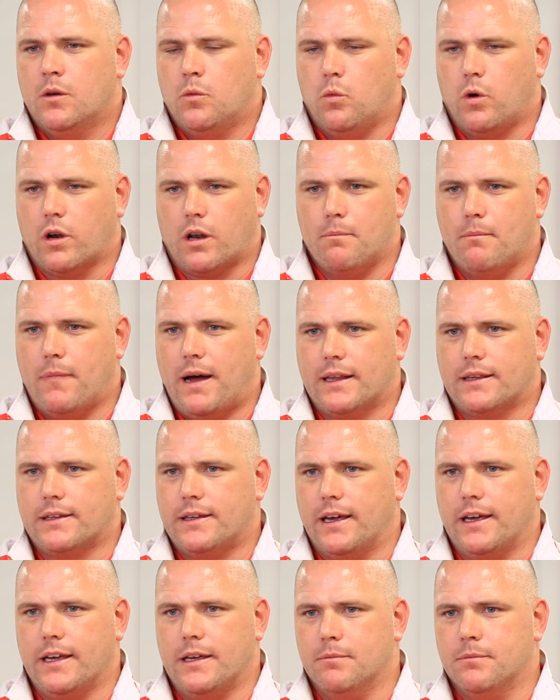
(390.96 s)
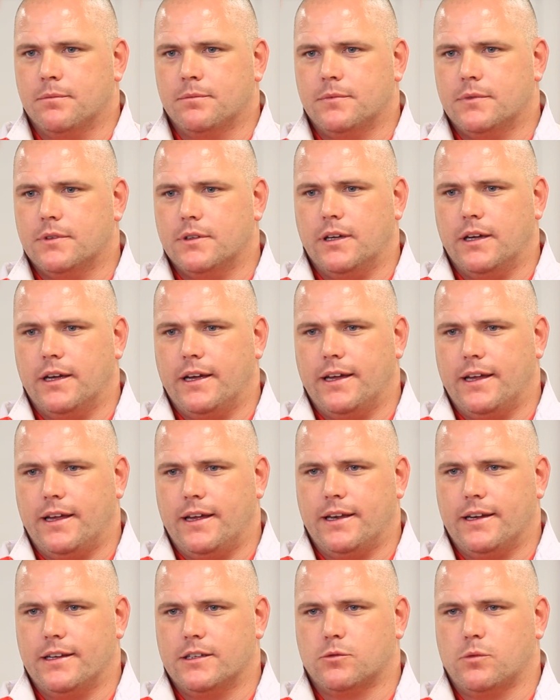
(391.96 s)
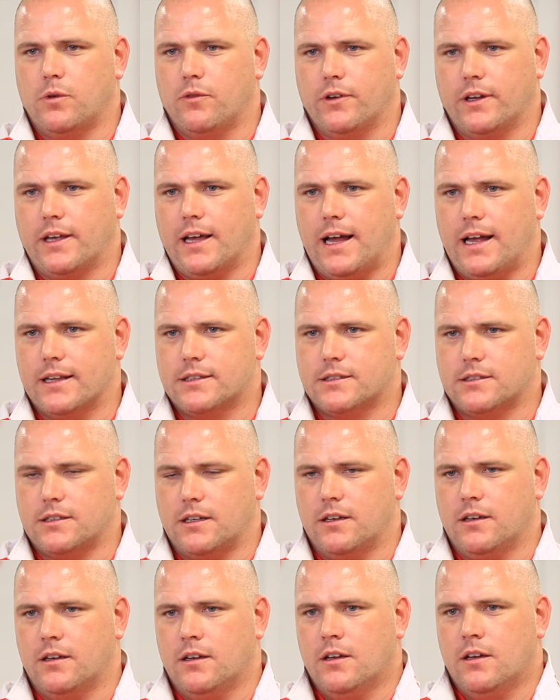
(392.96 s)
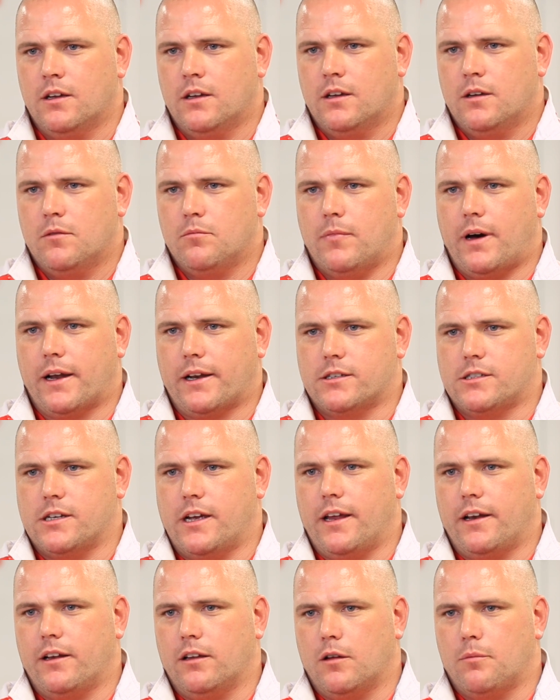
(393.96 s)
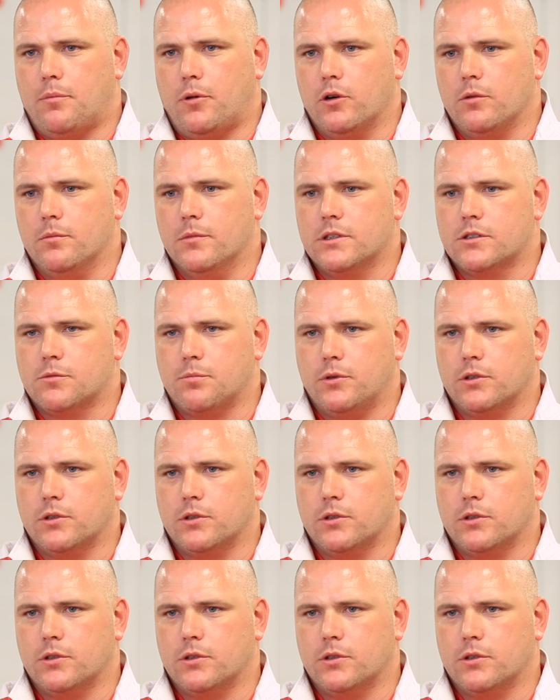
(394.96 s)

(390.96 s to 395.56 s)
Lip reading: what a mad game it is with regards to managerial appointments.